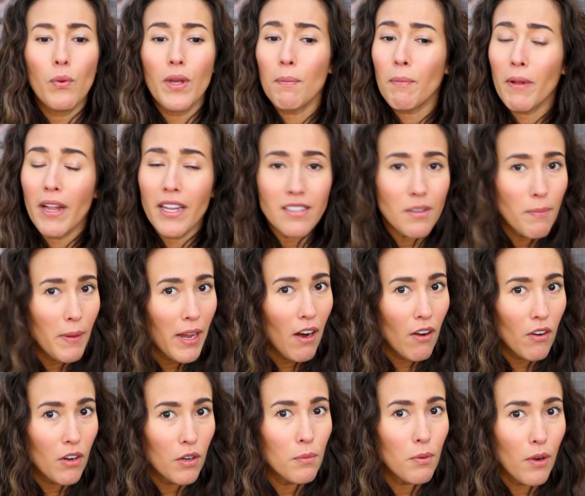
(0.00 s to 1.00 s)
we plan to make
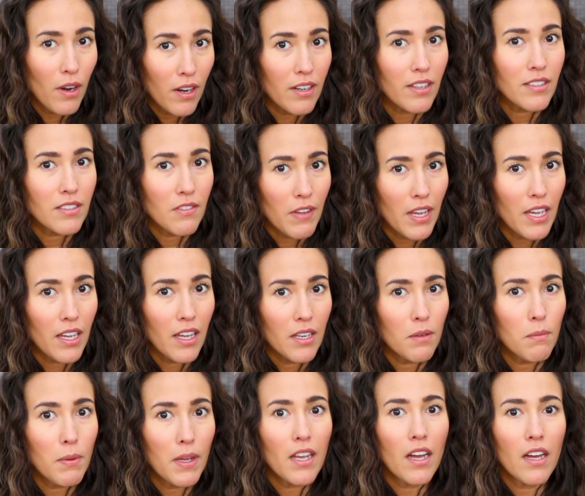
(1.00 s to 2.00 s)
our own products
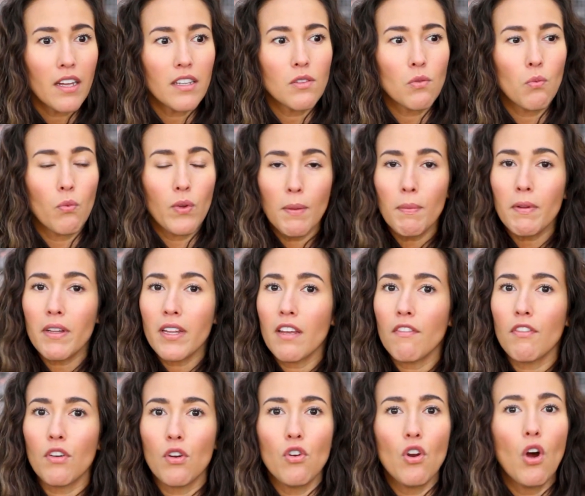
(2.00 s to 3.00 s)
vegan because we
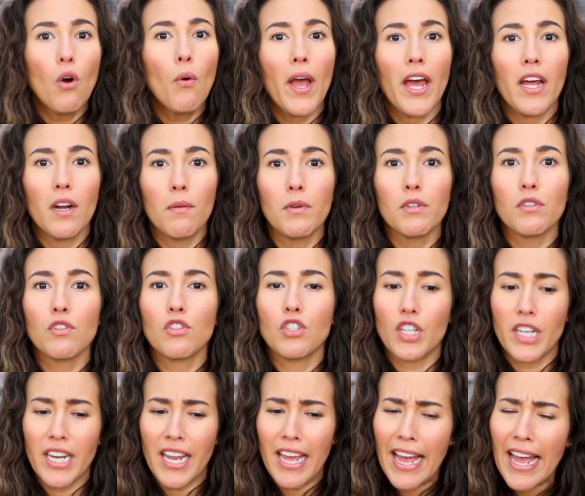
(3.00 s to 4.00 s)
believe no animals
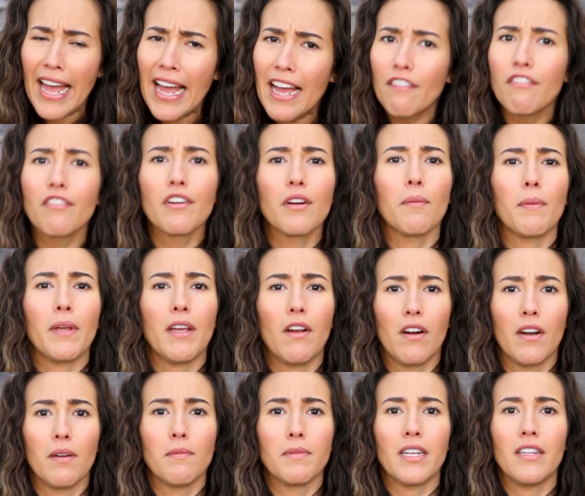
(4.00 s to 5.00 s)
should ever be
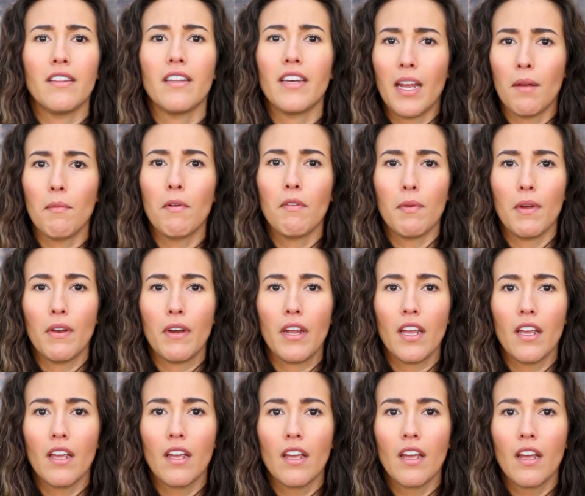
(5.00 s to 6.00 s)
harmed in the name of beauty.
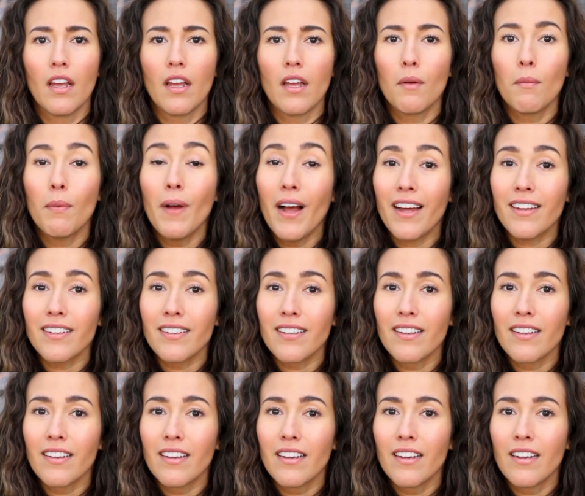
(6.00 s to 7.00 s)
But,
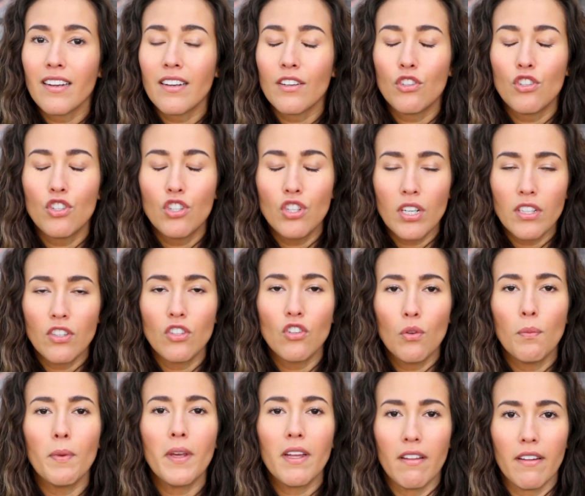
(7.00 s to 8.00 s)
just
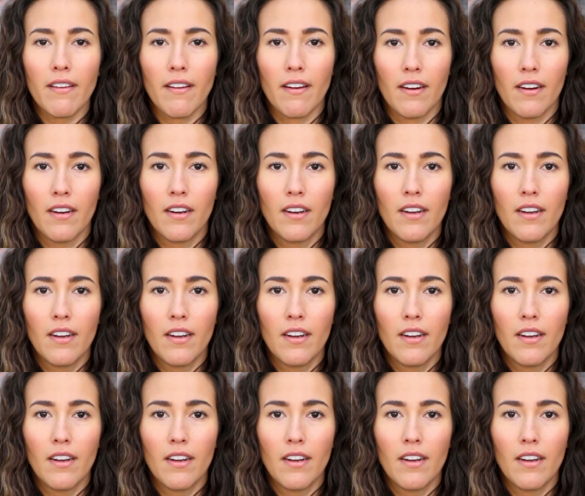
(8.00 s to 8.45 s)
to be clear,